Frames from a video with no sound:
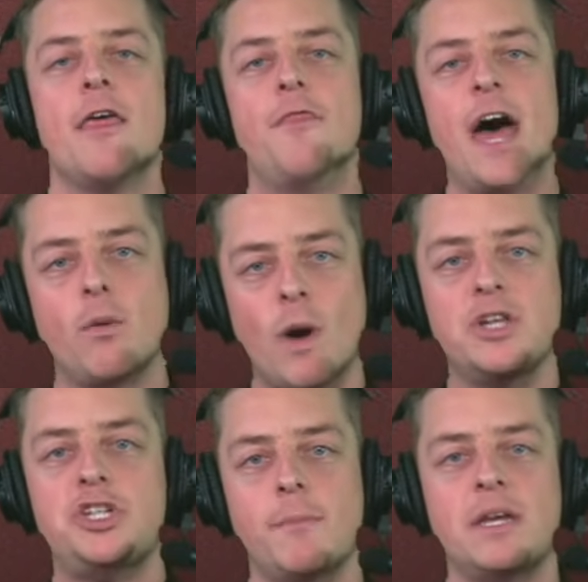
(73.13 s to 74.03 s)
Then
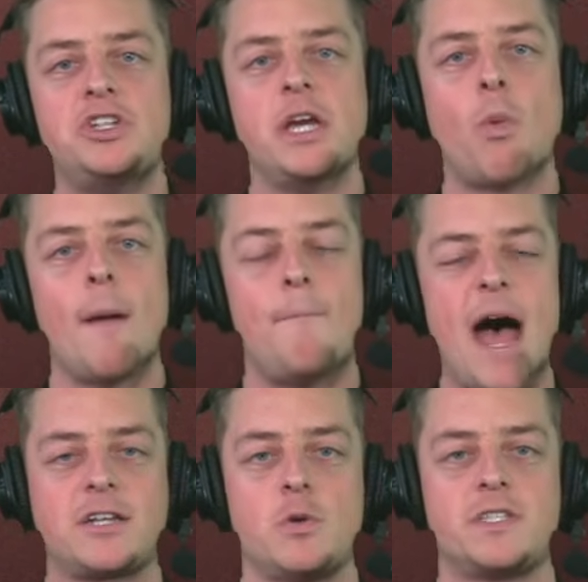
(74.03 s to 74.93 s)
when Jimmy G went
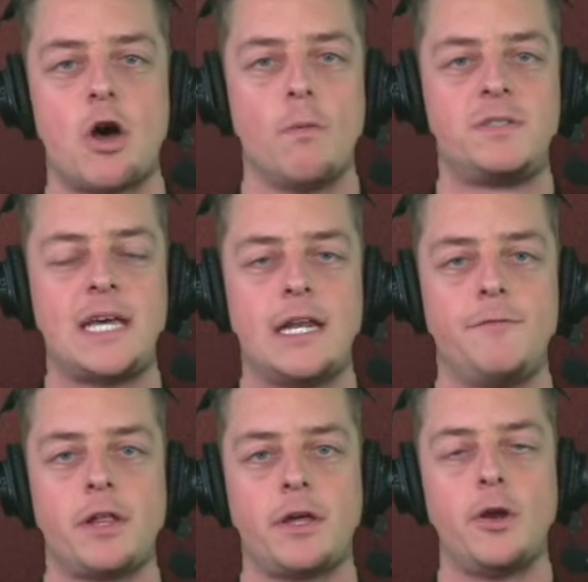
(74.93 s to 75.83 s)
back to his home state
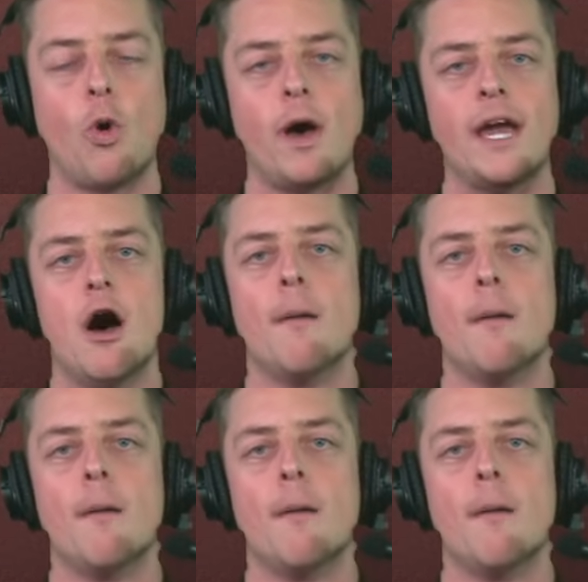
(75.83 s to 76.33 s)
of Illinois,